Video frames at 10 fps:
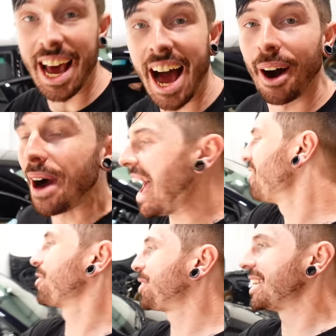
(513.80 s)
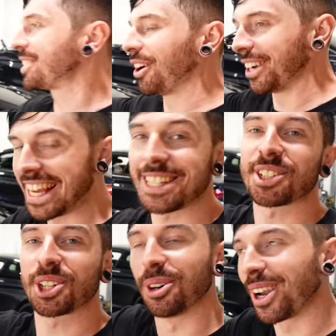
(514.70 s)
now everything's on.
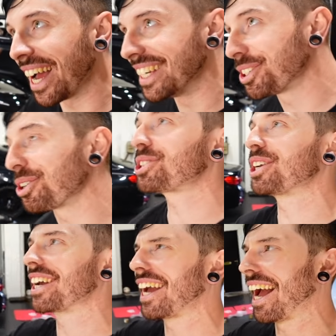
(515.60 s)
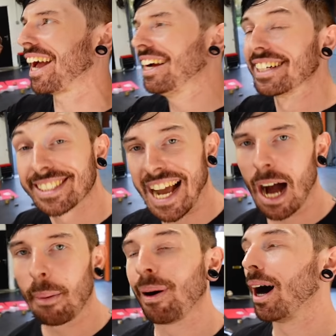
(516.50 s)
Intercooler, induction kit,
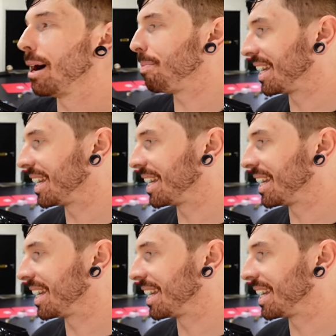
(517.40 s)
downpipe,